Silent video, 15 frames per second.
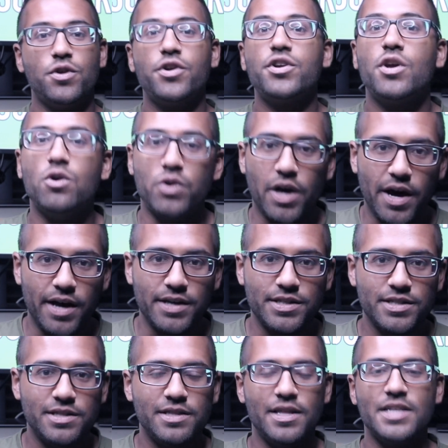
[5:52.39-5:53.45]
there you go,
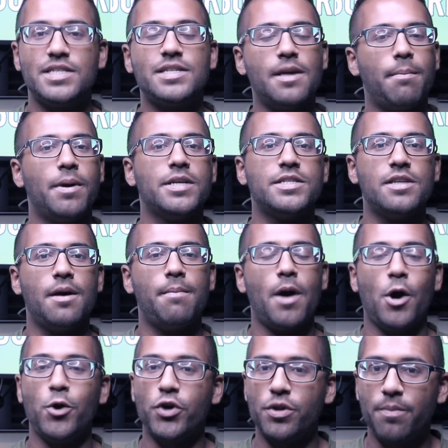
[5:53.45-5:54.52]
guys. That's step-by-step
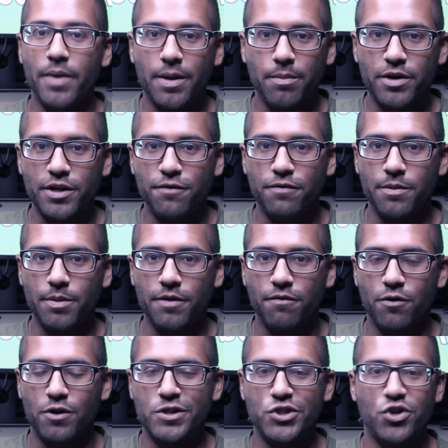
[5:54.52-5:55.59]
how you can make money flipping
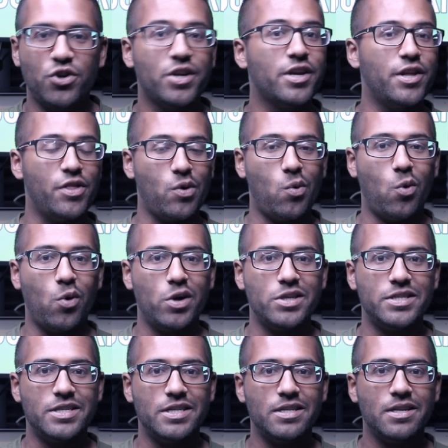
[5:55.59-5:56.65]
furniture in the
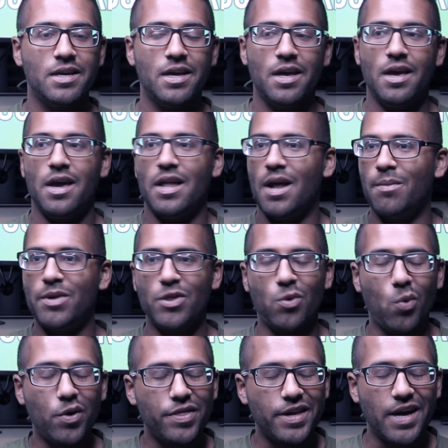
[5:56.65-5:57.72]
quarantine. And I mean, the
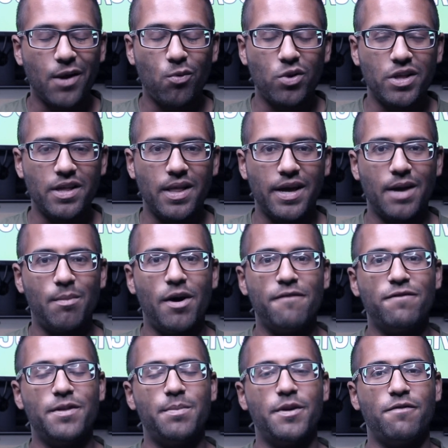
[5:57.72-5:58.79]
one thing I really like
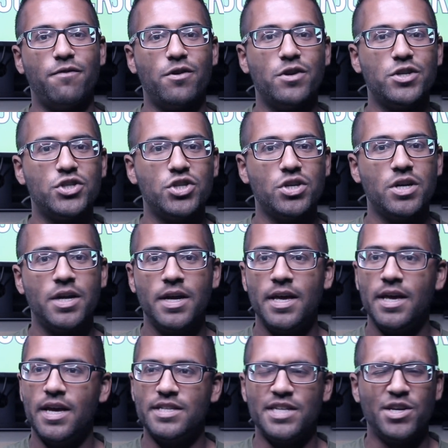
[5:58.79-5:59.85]
about flipping furniture
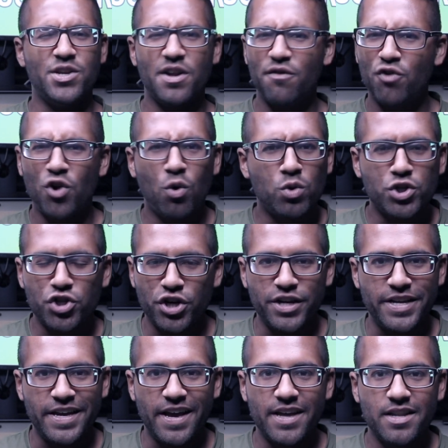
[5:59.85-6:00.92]
is that you never know what you're
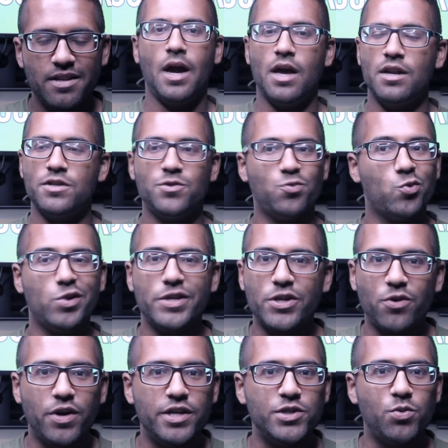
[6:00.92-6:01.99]
going to get, and it's really
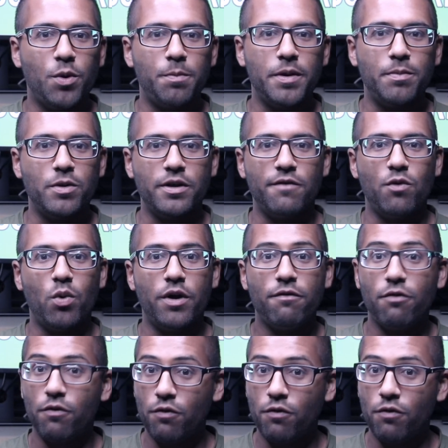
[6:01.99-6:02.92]
crazy what people give away for